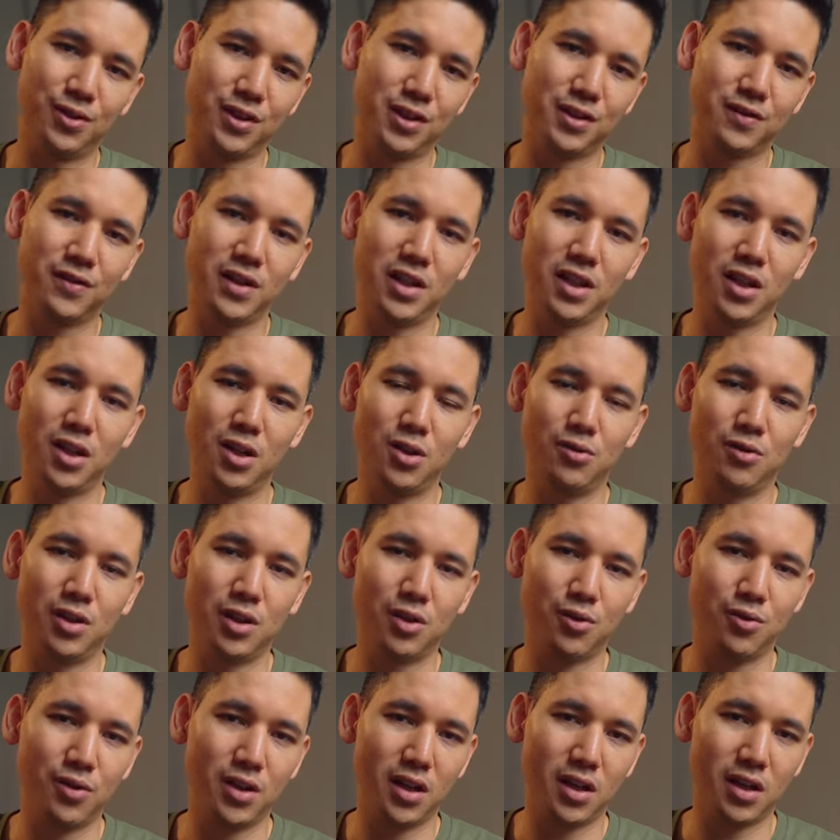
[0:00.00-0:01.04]
his video real
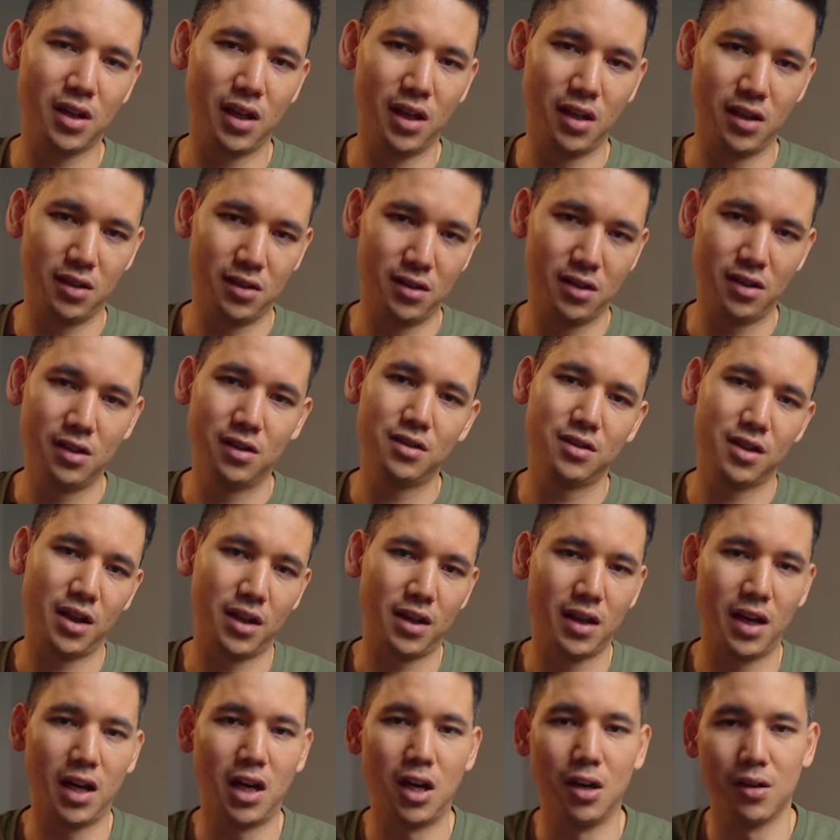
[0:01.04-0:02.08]
quick and
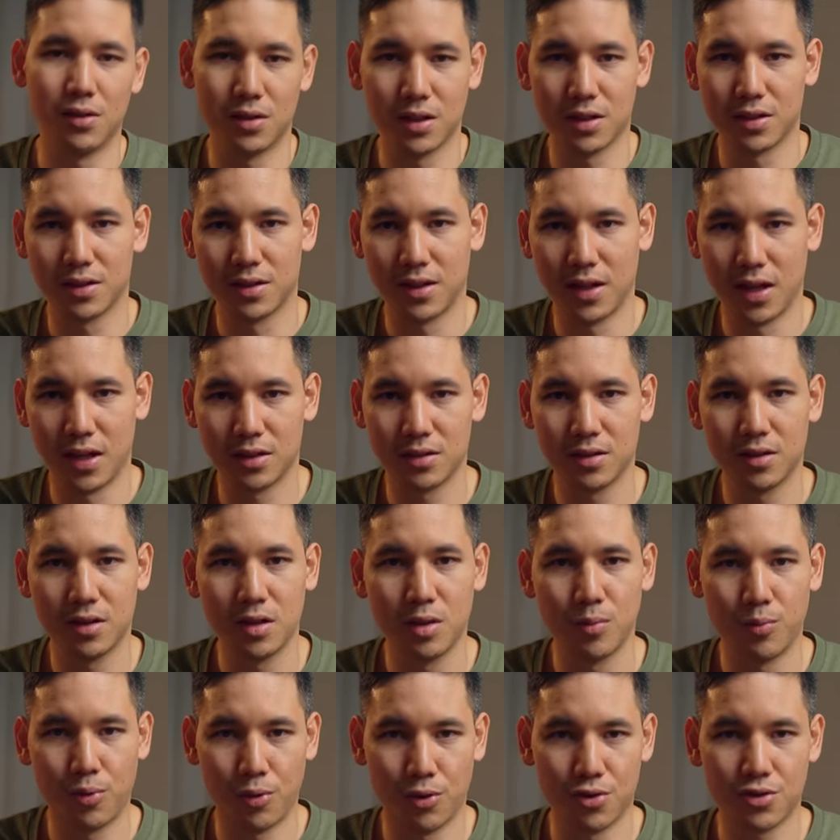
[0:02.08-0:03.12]
check out that
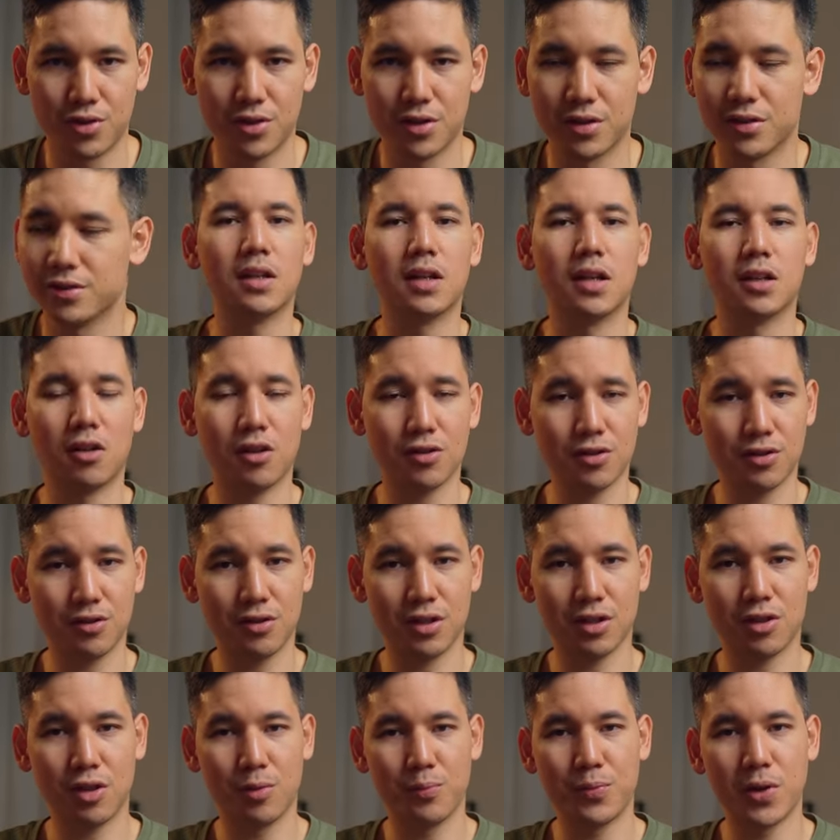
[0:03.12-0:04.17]
portion. And also
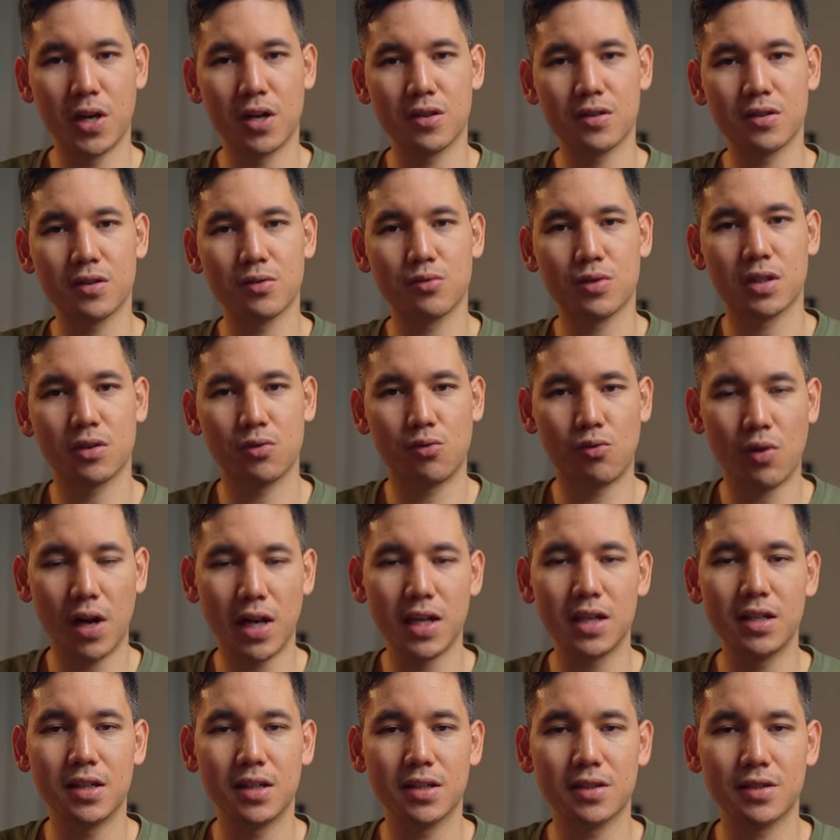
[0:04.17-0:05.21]
in comparison with the
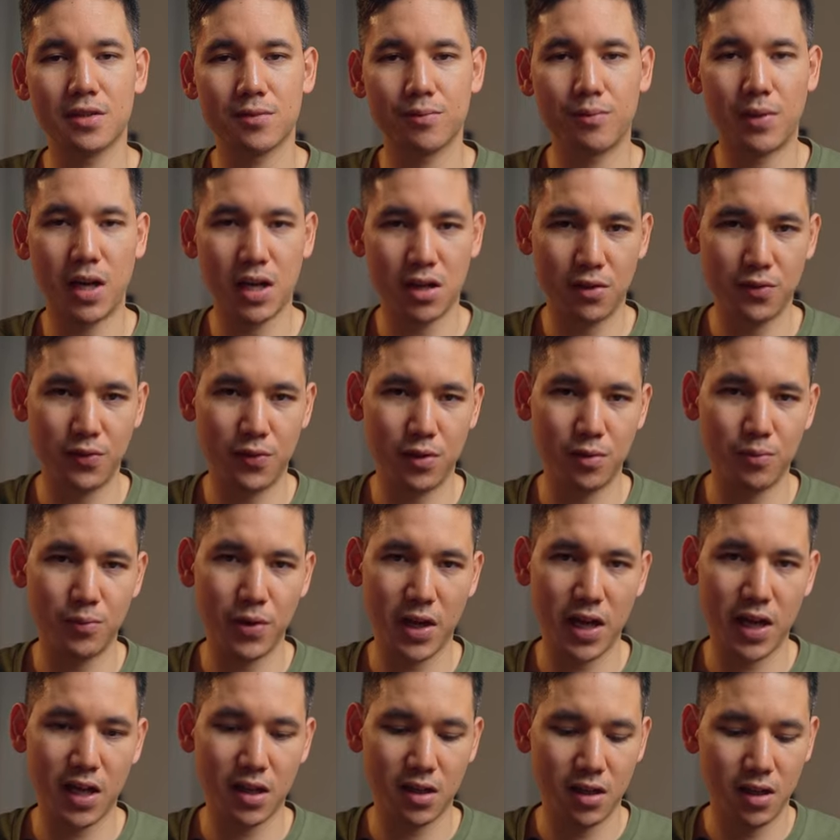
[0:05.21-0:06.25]
wireless microphone
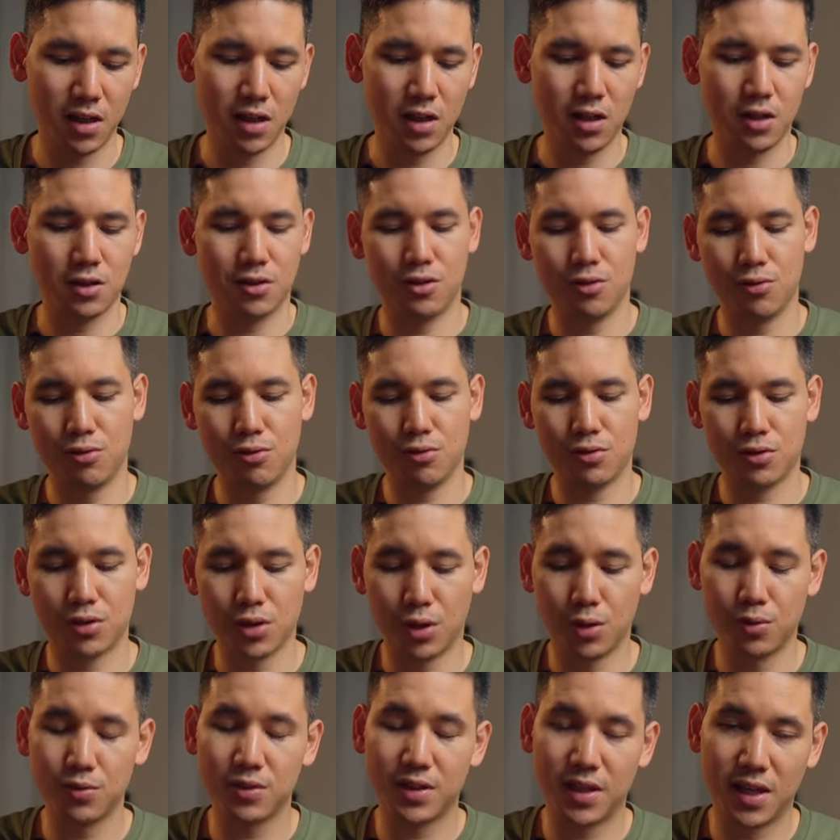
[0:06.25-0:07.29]
pack, you
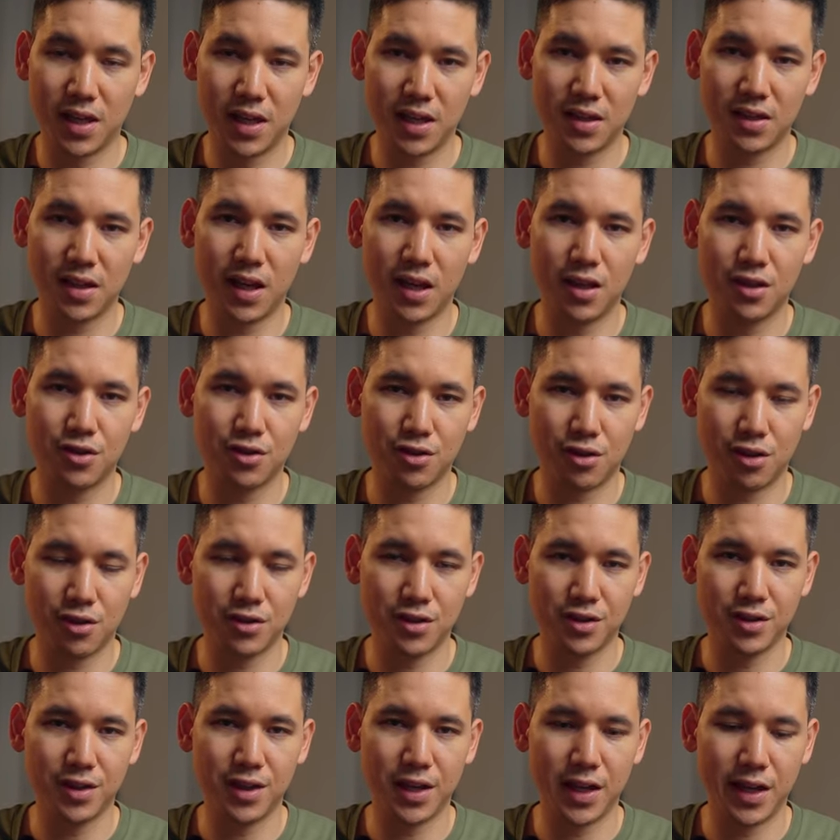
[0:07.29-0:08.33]
don't get a
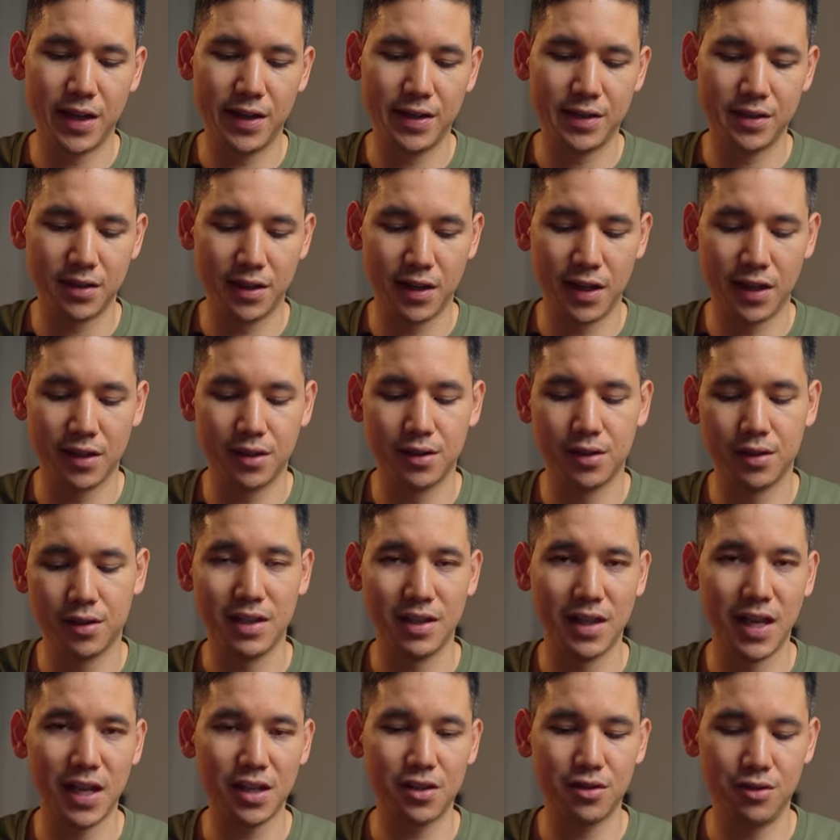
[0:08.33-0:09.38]
charging case like,
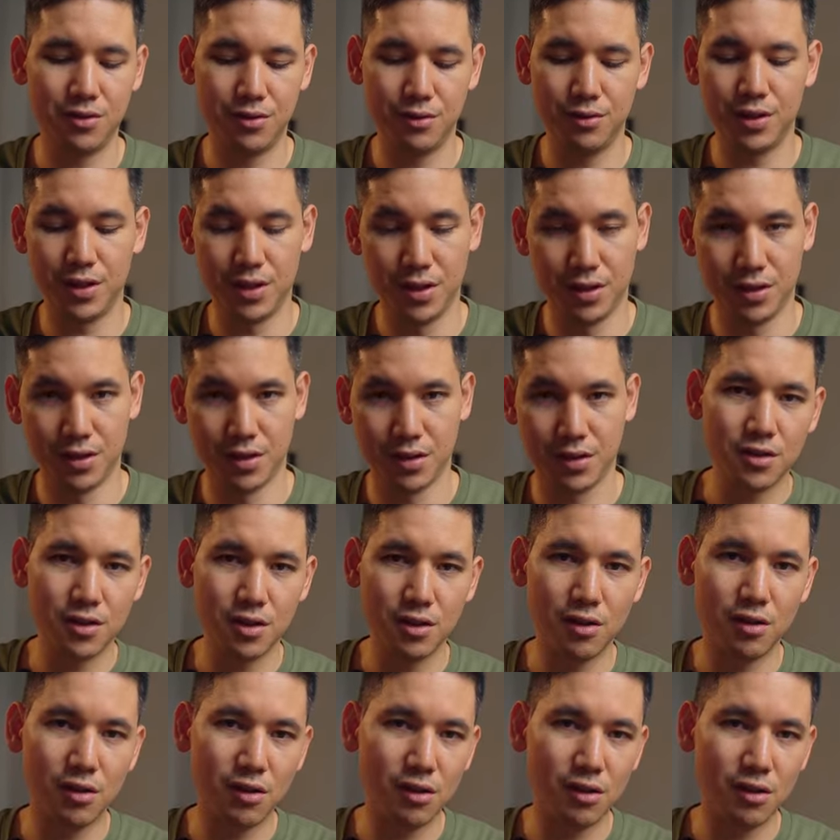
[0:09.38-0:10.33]
like you do here. So